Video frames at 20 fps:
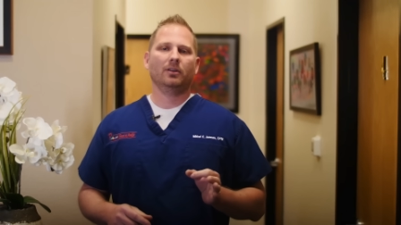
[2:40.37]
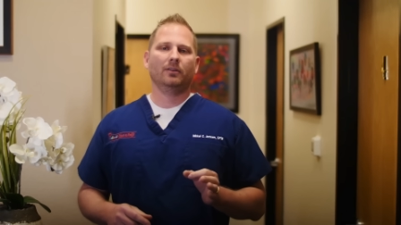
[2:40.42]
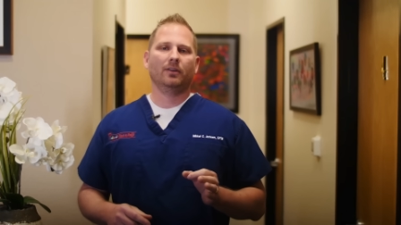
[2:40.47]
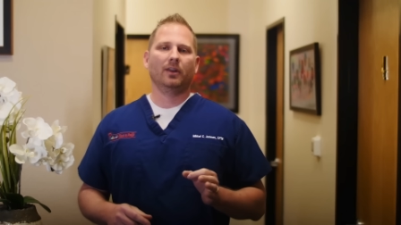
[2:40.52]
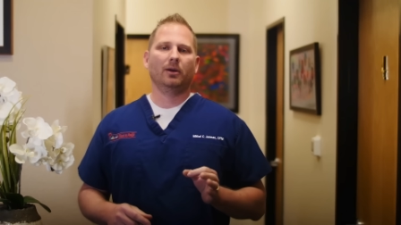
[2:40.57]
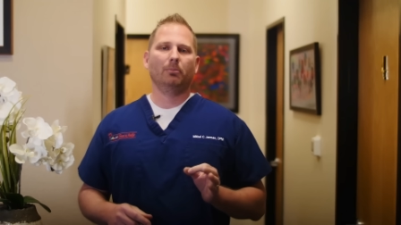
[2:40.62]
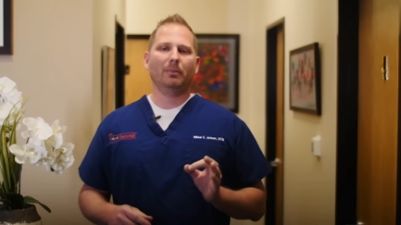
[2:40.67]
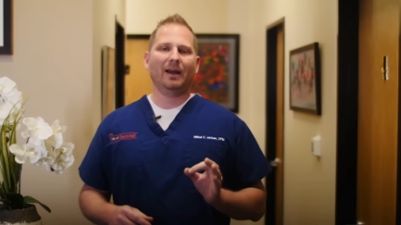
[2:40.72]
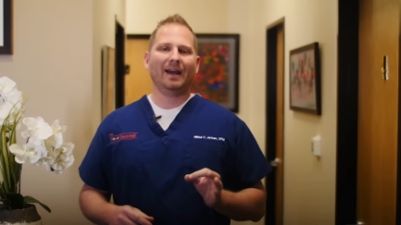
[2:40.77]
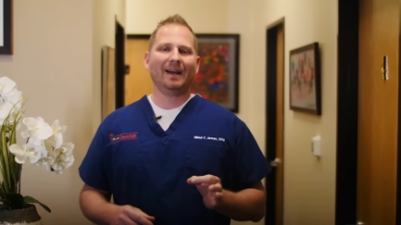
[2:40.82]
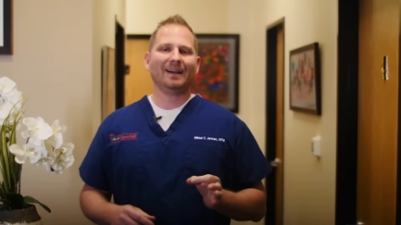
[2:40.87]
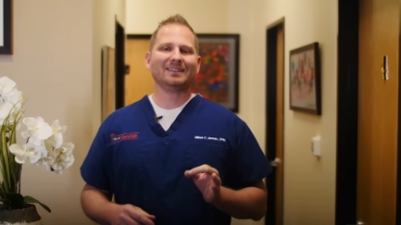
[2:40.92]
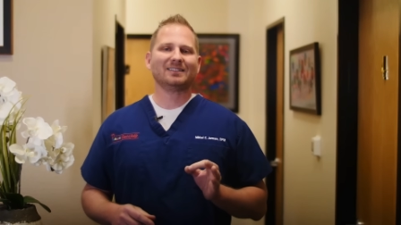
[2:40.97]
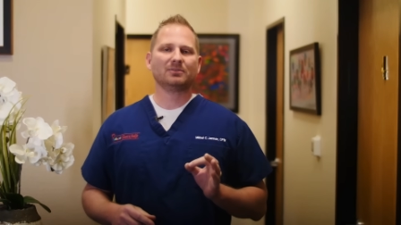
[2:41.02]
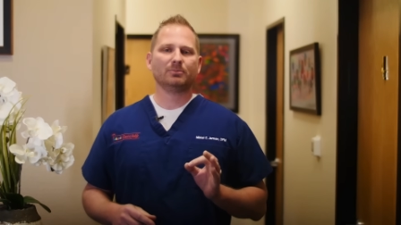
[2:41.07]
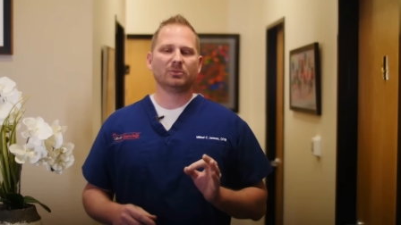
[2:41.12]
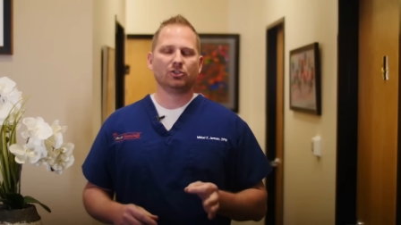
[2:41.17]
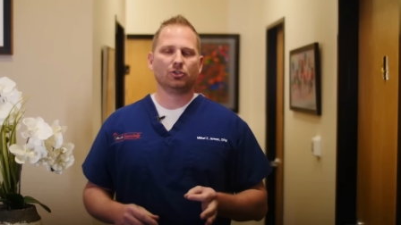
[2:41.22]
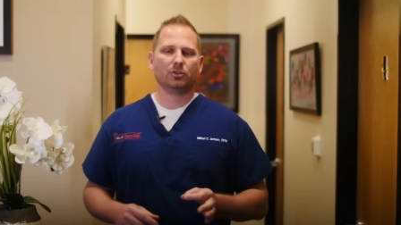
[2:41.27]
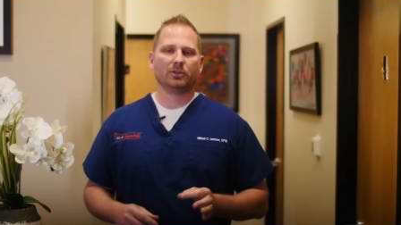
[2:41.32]
The
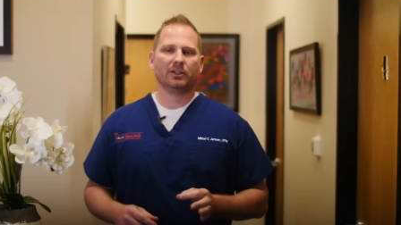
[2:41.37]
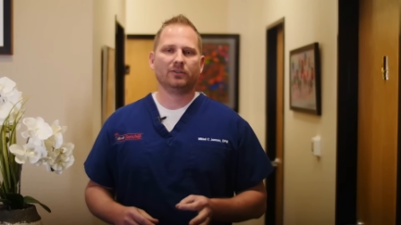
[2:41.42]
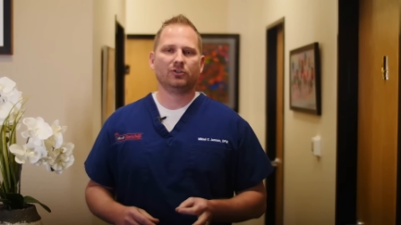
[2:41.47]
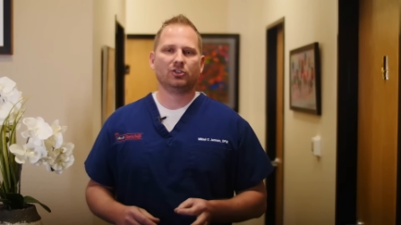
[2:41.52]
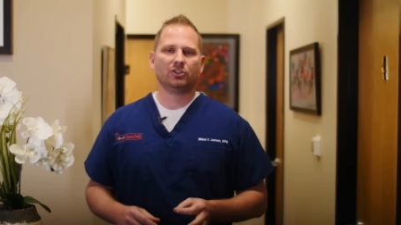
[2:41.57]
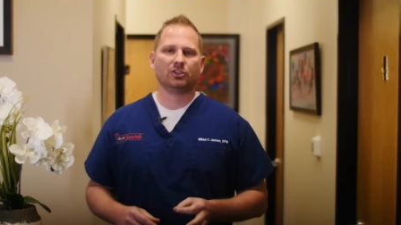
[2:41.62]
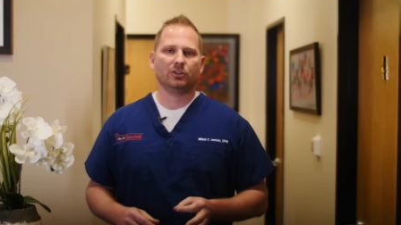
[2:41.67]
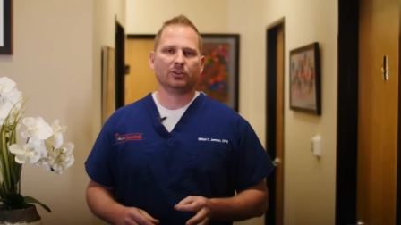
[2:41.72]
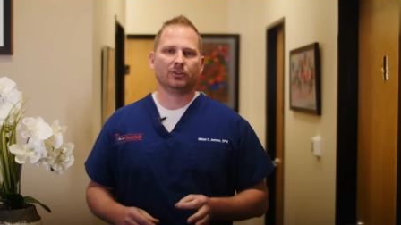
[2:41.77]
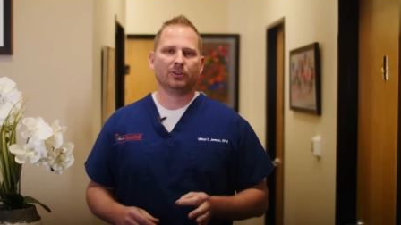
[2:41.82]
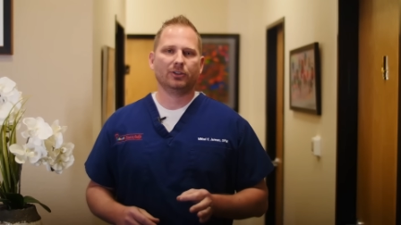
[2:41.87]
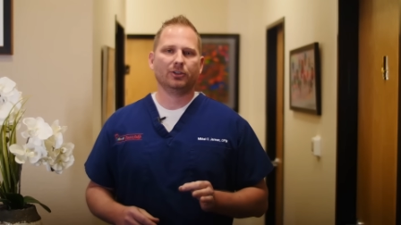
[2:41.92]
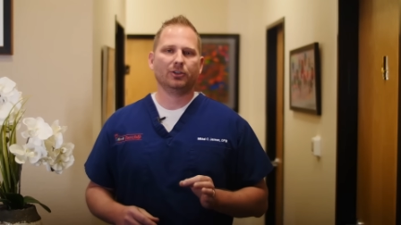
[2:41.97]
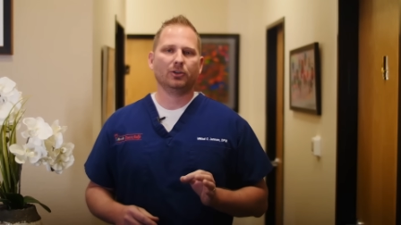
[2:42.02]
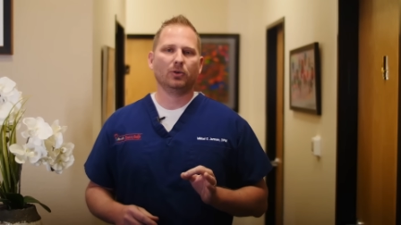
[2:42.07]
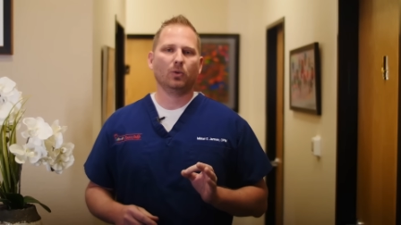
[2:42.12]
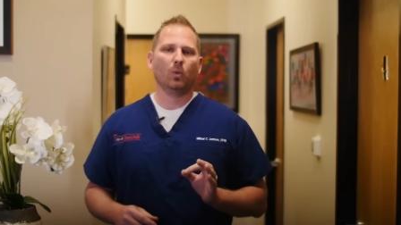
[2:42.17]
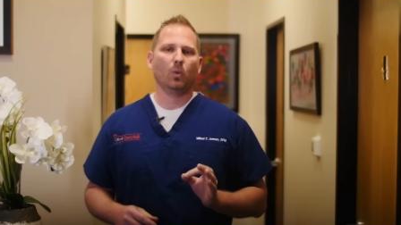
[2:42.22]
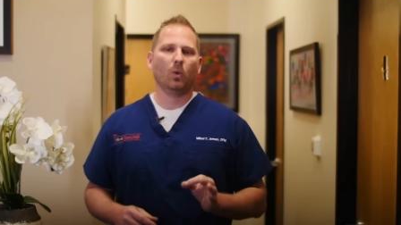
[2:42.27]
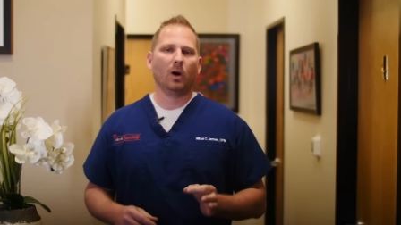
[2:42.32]
vast majority of children
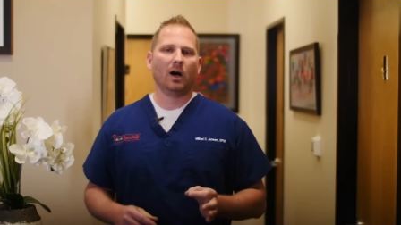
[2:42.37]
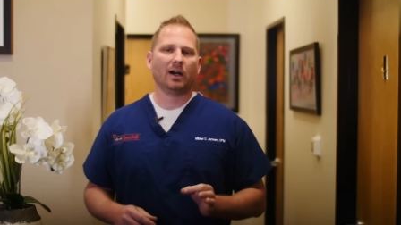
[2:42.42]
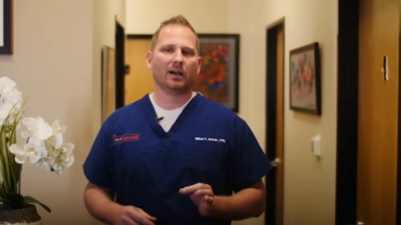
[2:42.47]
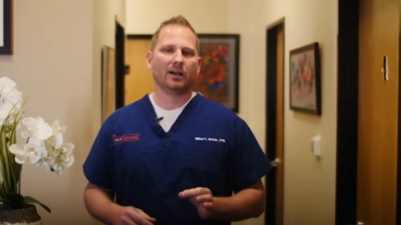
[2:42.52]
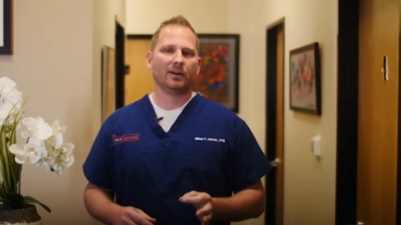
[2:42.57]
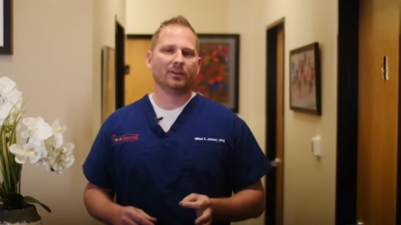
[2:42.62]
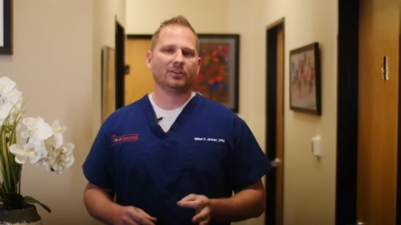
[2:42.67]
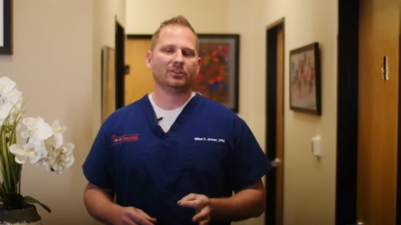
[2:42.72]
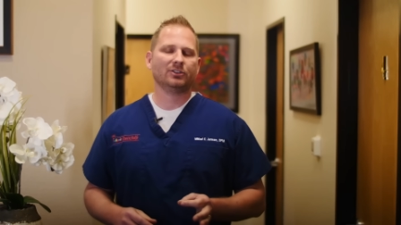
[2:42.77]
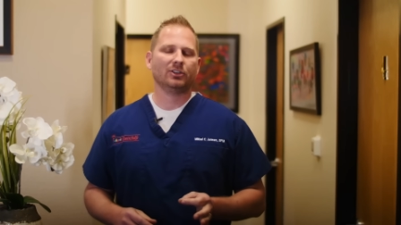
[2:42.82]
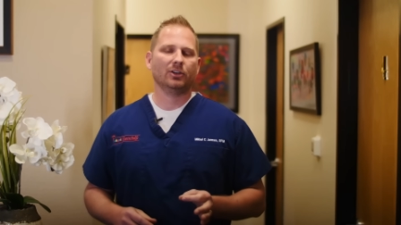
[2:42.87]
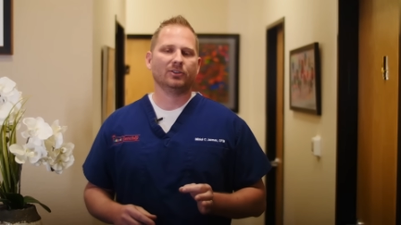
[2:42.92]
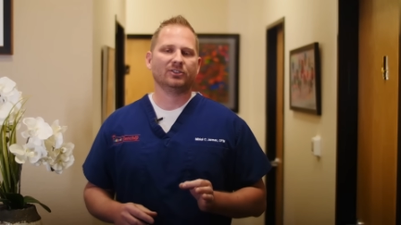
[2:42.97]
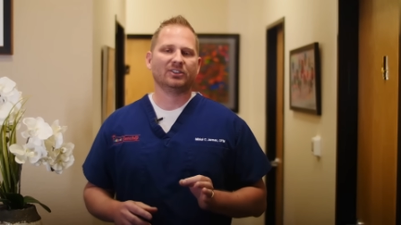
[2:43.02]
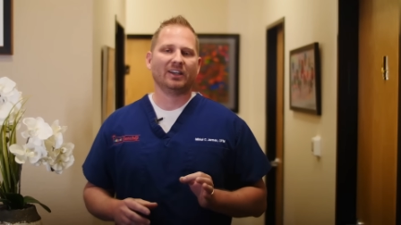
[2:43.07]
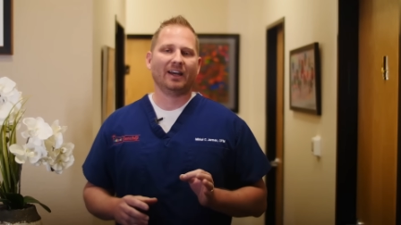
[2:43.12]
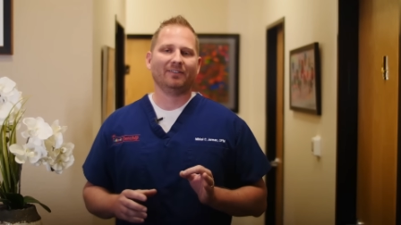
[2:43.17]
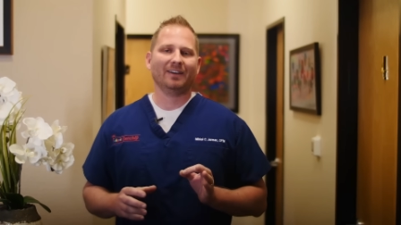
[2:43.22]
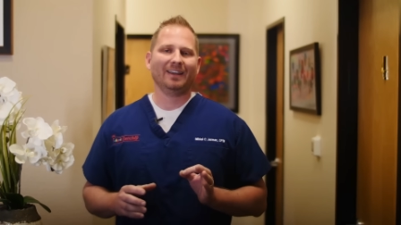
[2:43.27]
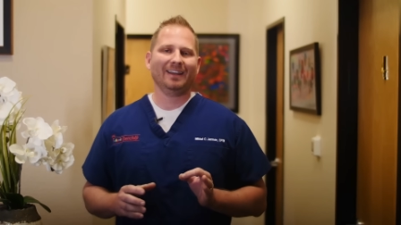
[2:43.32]
who walk on their toes
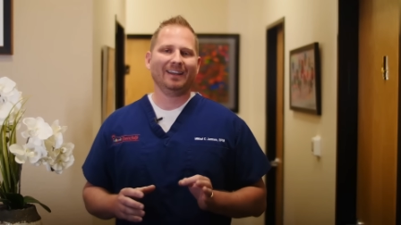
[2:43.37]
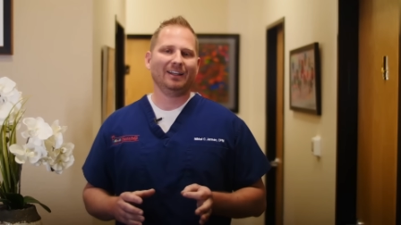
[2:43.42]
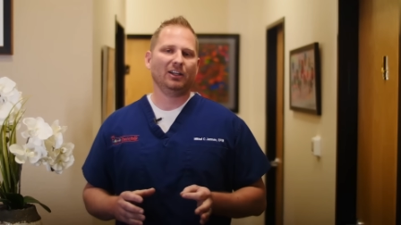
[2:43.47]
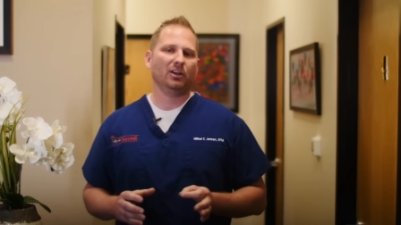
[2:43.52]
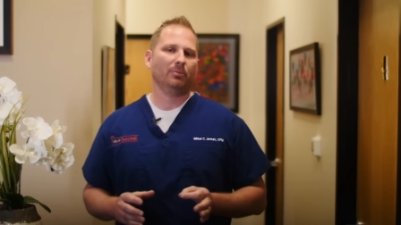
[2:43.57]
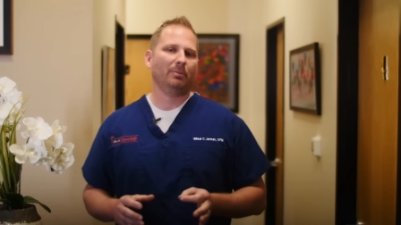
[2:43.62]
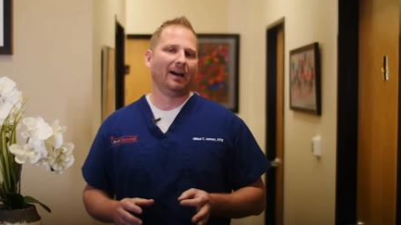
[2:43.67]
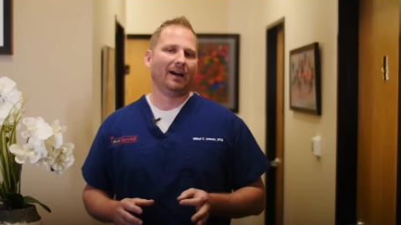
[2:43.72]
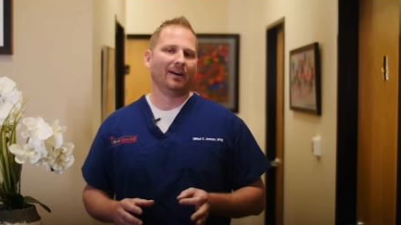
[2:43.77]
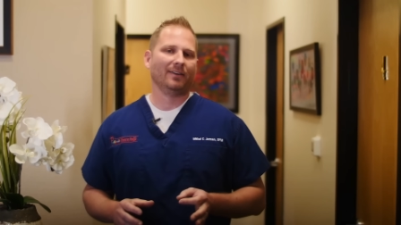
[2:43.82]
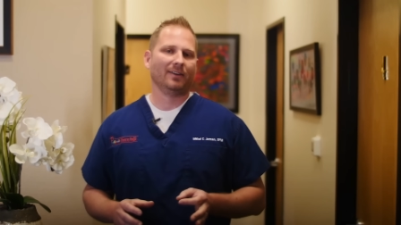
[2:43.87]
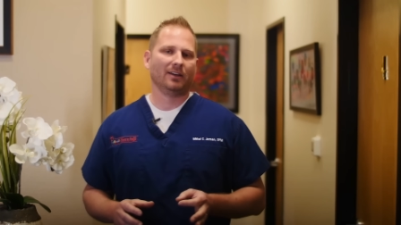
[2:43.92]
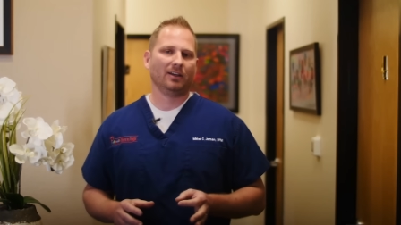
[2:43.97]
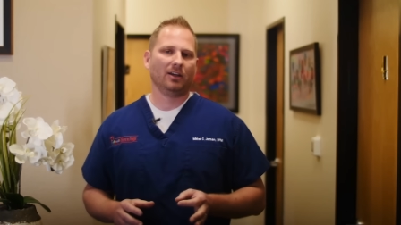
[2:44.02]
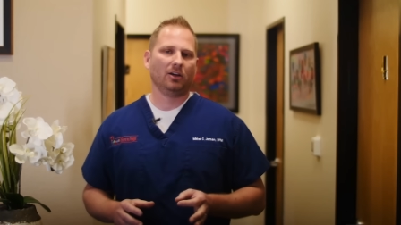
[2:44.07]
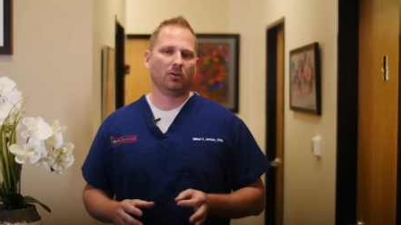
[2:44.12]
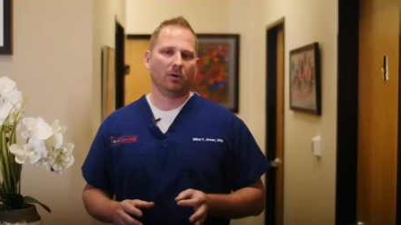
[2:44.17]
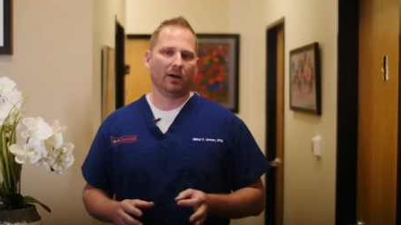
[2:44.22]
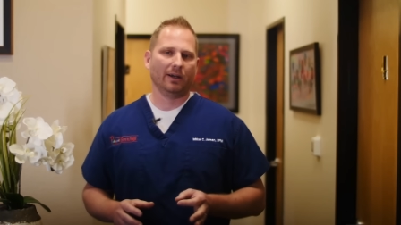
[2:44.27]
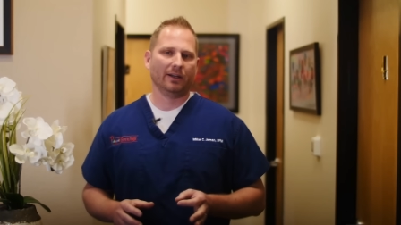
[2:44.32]
have Idiopathic
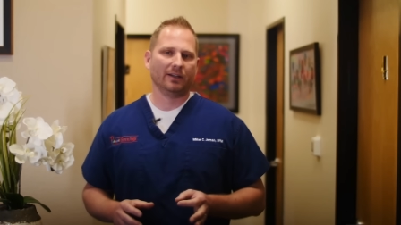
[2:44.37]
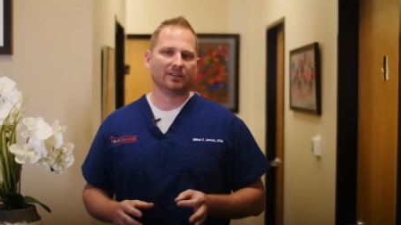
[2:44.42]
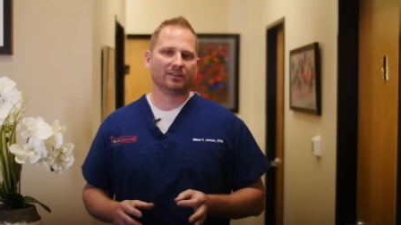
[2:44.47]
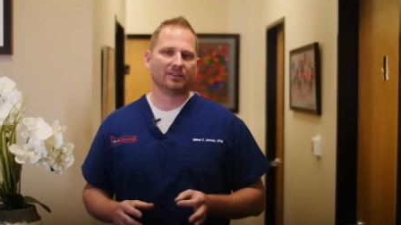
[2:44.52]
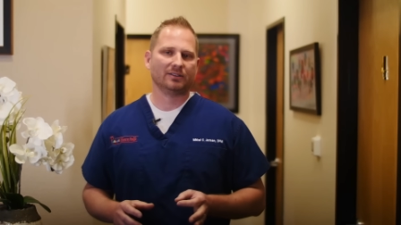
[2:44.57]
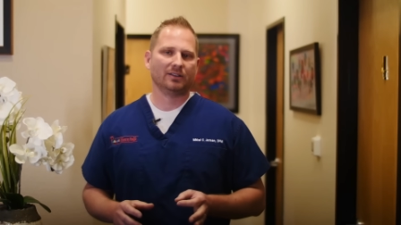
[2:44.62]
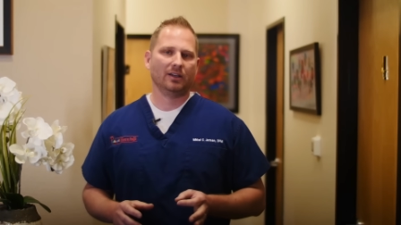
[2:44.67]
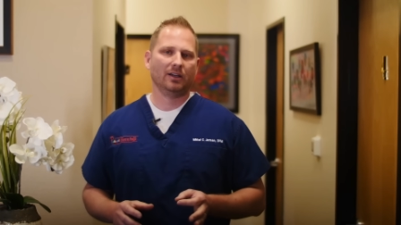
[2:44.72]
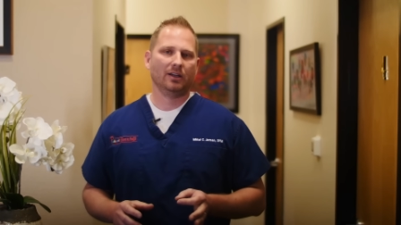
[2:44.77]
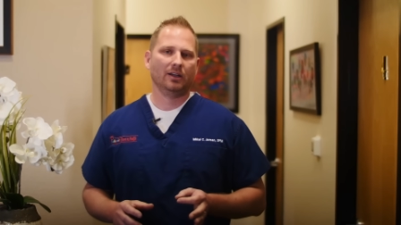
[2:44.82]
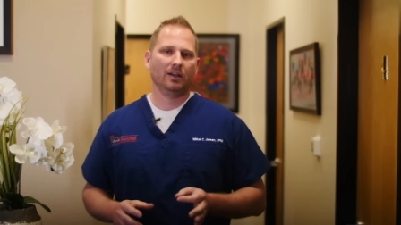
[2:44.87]
Aquinas,